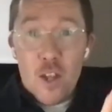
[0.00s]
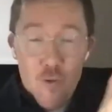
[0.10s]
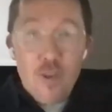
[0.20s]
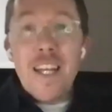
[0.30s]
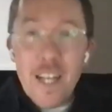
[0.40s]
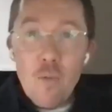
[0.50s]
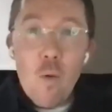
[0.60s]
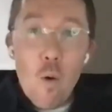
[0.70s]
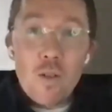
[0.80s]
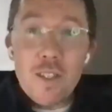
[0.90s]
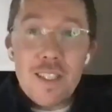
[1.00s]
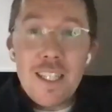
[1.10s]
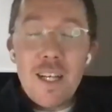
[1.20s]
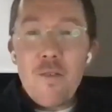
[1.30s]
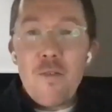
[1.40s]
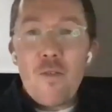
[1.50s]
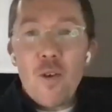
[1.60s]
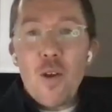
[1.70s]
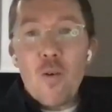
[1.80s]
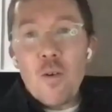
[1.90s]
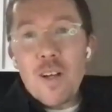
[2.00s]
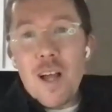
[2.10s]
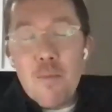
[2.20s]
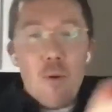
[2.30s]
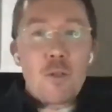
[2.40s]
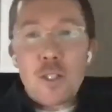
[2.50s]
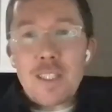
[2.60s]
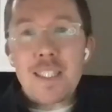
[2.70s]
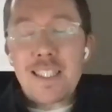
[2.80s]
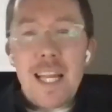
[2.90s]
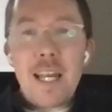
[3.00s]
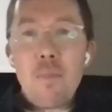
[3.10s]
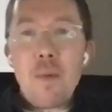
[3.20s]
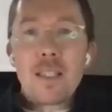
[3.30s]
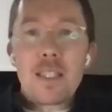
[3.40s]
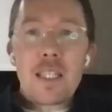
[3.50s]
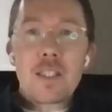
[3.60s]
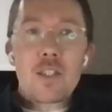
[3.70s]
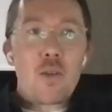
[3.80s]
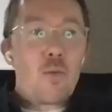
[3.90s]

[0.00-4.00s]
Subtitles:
the Green Award, for your approach to sustainability.